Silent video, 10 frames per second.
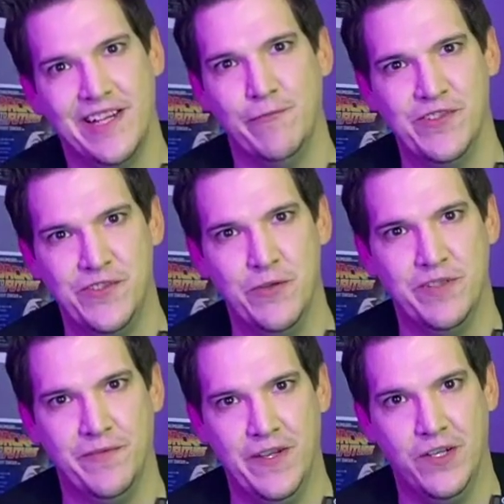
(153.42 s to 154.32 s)
it was doomed
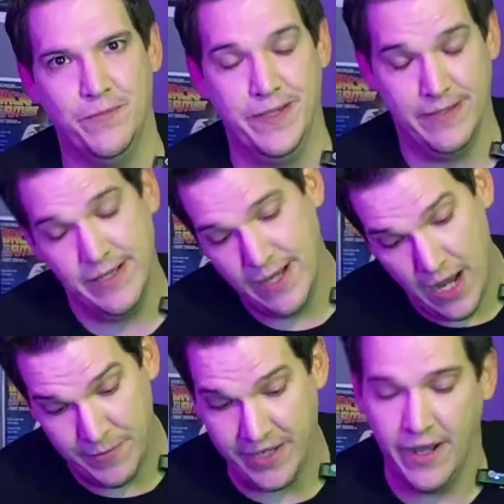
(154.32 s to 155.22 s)
to fail. But,
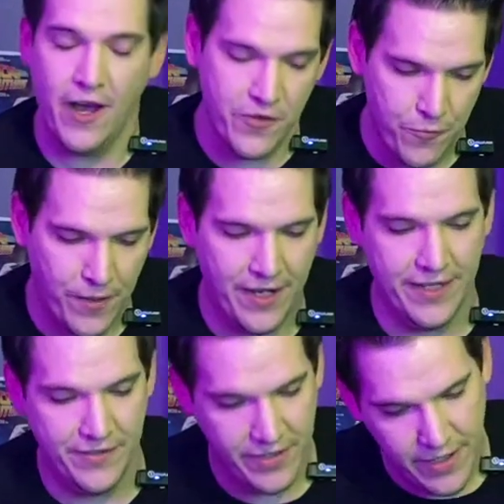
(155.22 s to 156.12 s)
I mean,
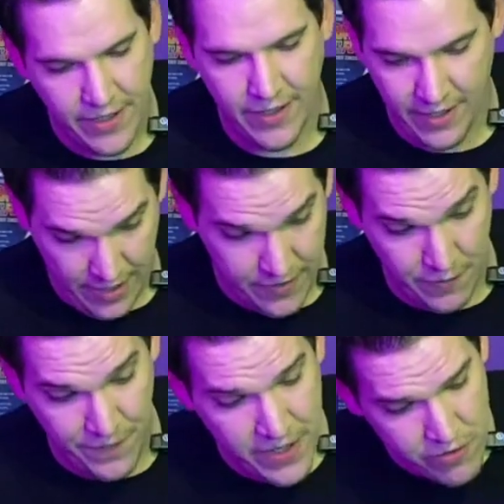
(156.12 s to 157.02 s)
otherwise, the
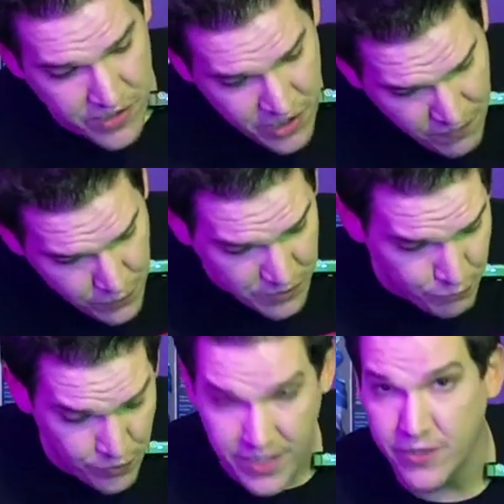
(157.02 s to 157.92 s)
figure itself looks
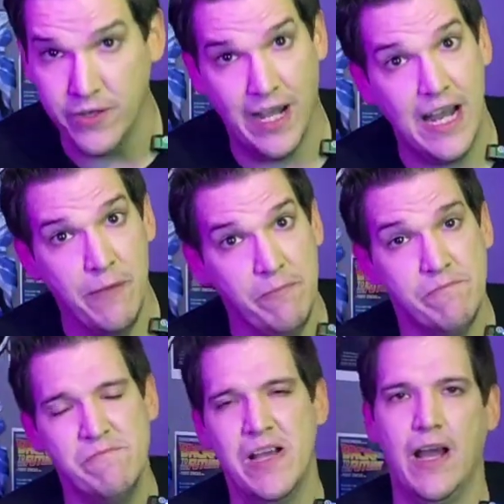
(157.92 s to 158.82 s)
pretty good. I'm
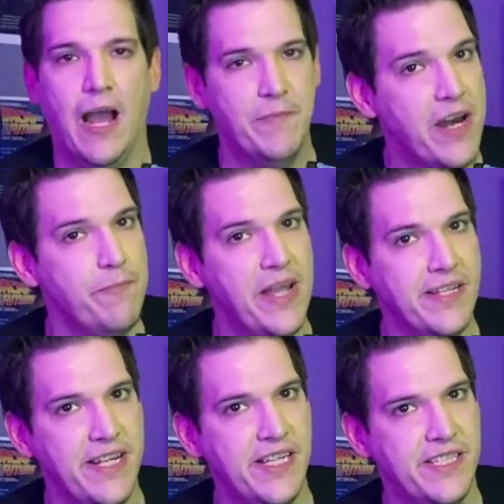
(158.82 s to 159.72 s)
not a
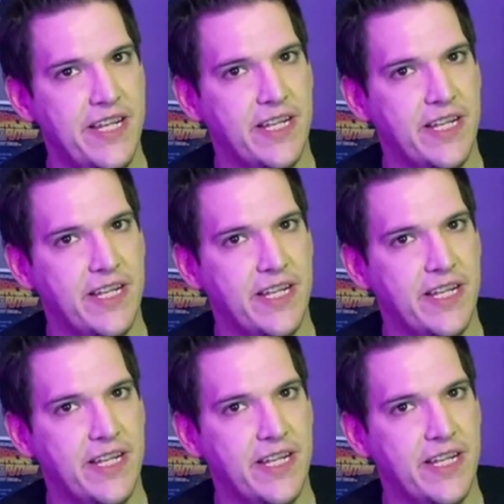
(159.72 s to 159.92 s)
big DC